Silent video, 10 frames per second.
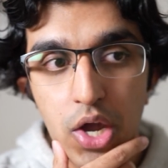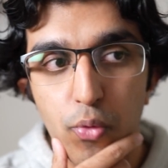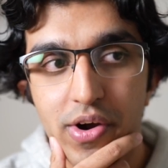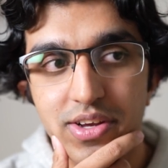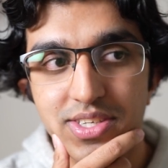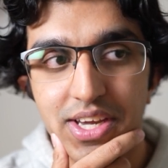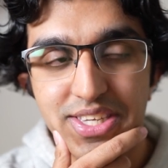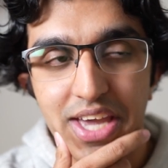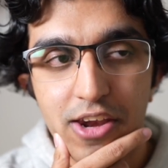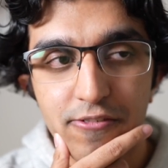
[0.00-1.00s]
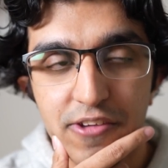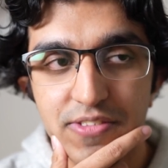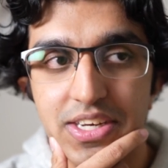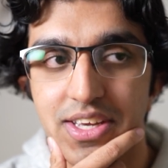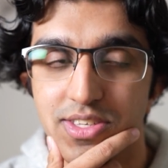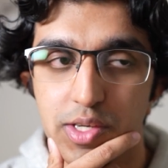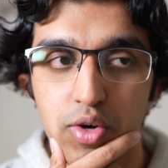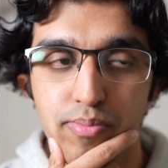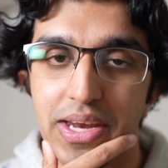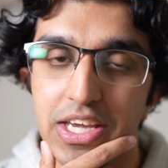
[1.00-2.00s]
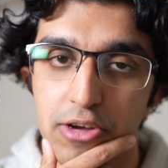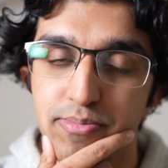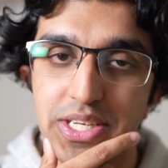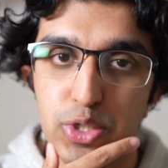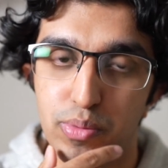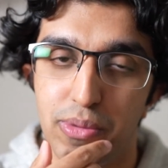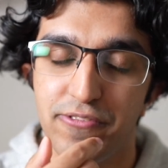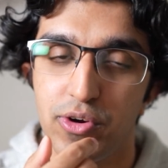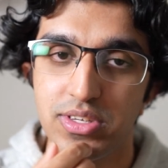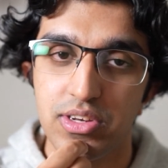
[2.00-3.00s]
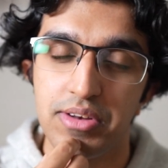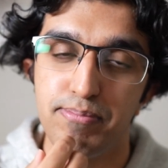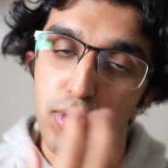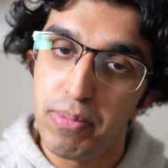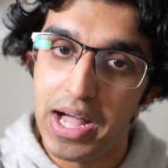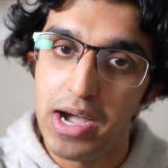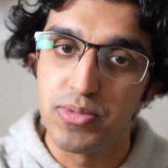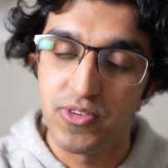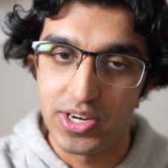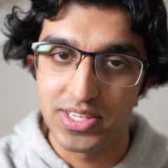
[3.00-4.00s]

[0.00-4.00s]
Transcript: Whereas like 10, 15 years ago, many companies would be focused on mobile apps, for